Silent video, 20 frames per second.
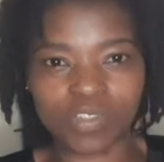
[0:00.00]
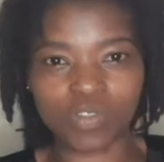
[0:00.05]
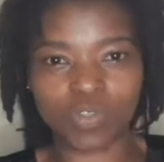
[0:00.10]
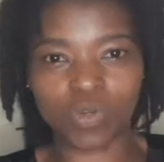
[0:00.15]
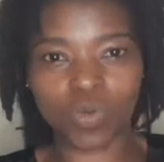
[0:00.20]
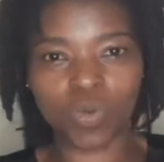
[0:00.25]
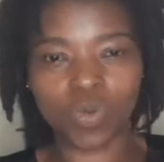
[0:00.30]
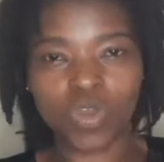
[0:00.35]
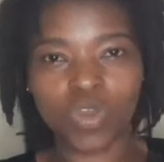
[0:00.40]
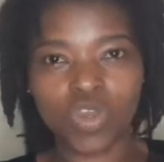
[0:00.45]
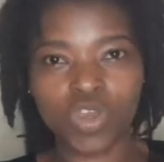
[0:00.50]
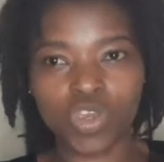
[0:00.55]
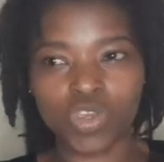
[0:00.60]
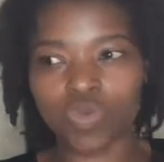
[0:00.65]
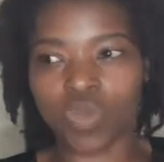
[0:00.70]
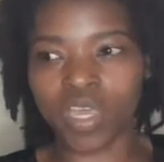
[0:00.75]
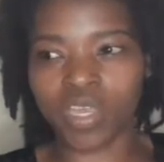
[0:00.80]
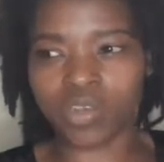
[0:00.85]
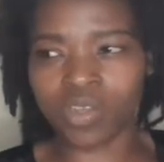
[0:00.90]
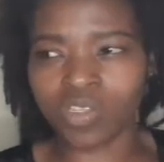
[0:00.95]
You
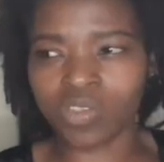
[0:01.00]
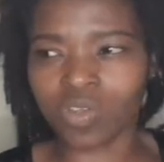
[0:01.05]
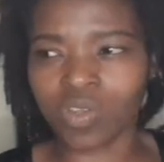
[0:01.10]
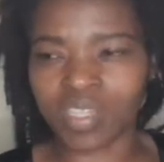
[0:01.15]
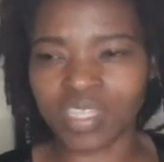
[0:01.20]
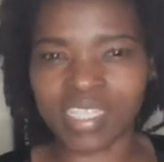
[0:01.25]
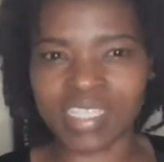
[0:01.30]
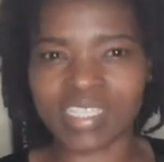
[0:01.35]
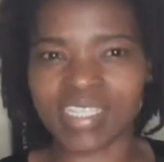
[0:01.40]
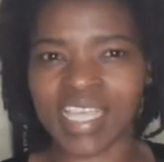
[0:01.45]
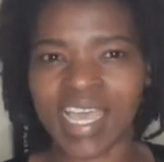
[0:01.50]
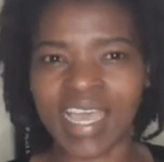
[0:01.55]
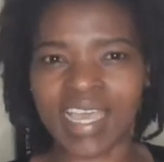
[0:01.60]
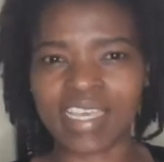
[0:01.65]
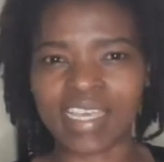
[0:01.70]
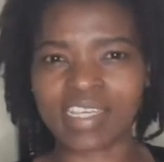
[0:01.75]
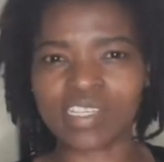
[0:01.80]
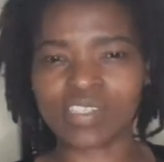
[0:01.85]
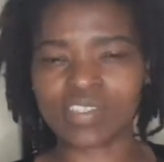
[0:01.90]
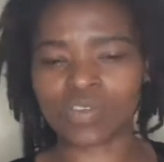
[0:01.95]
are not on the
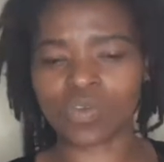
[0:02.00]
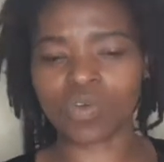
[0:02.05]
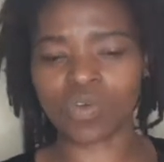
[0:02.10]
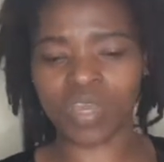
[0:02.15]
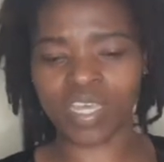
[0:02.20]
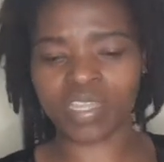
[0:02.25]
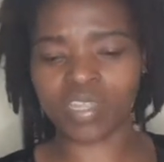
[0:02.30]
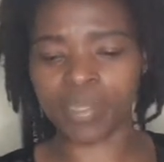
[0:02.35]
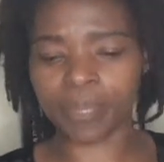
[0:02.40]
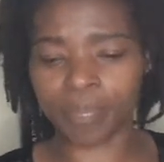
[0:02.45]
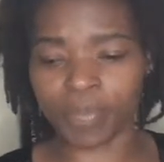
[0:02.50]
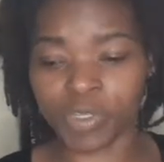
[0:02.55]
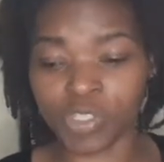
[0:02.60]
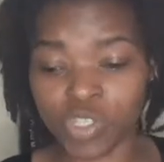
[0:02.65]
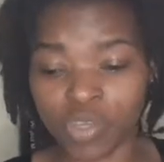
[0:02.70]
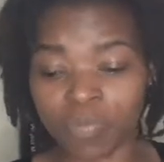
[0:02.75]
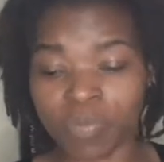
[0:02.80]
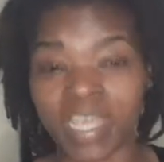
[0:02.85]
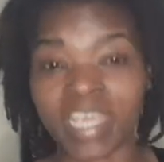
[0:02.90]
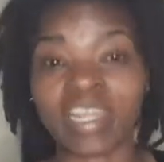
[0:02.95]
sides or at the
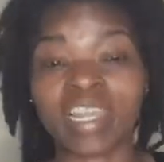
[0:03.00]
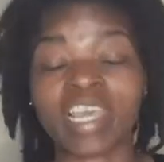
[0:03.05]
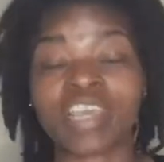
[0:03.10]
bottom line.